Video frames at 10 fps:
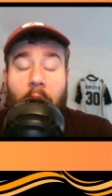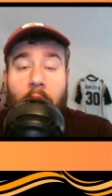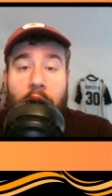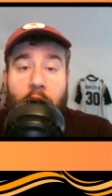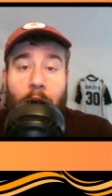
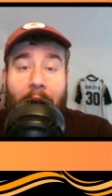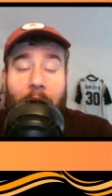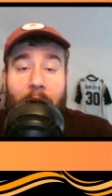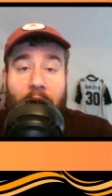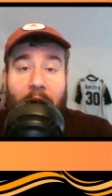So then
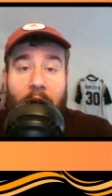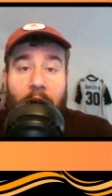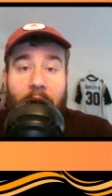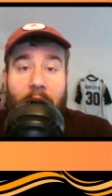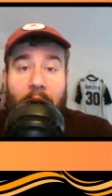I think
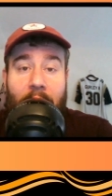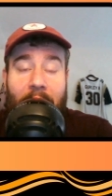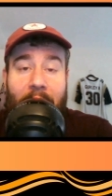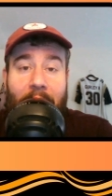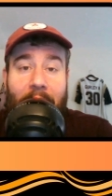
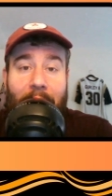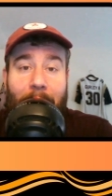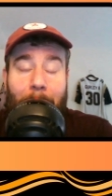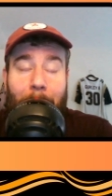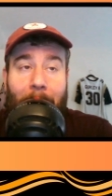the
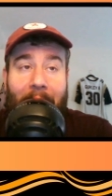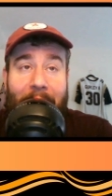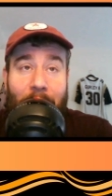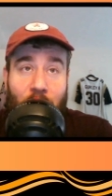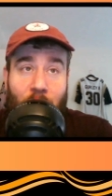
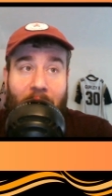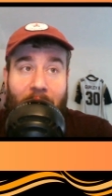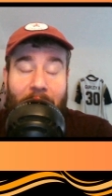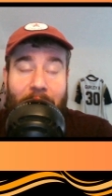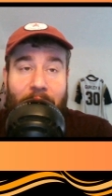
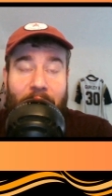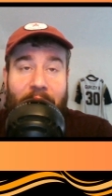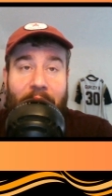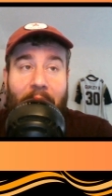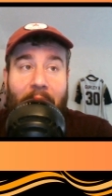Patriots
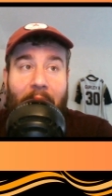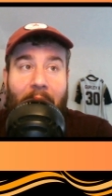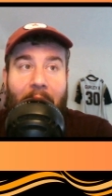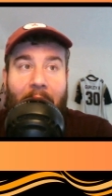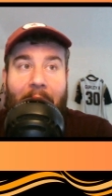
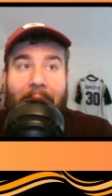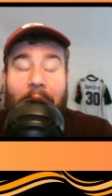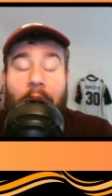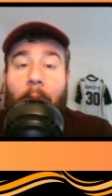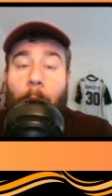
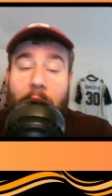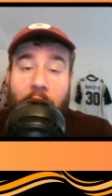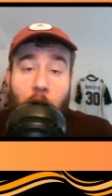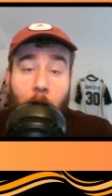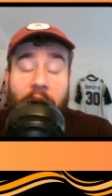end up with a
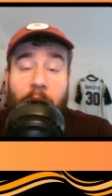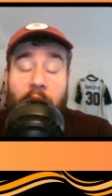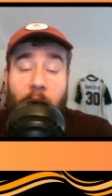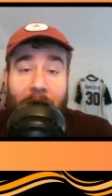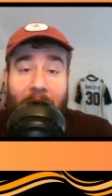choice
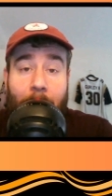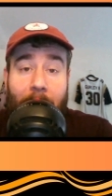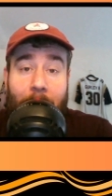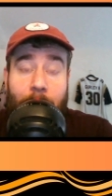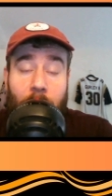between him and
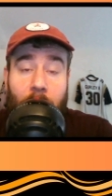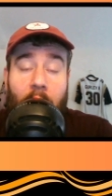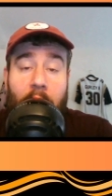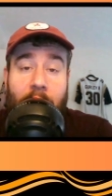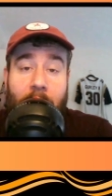Abdul
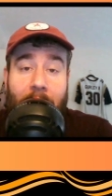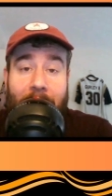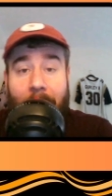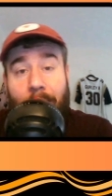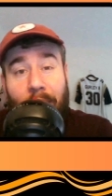Carter, unless
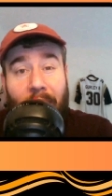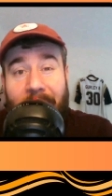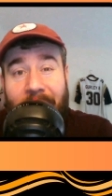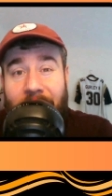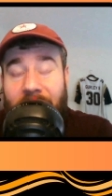Abdul Carter
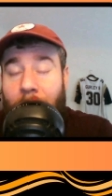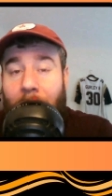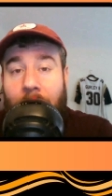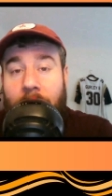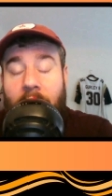goes to the
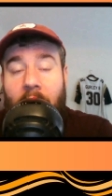Browns.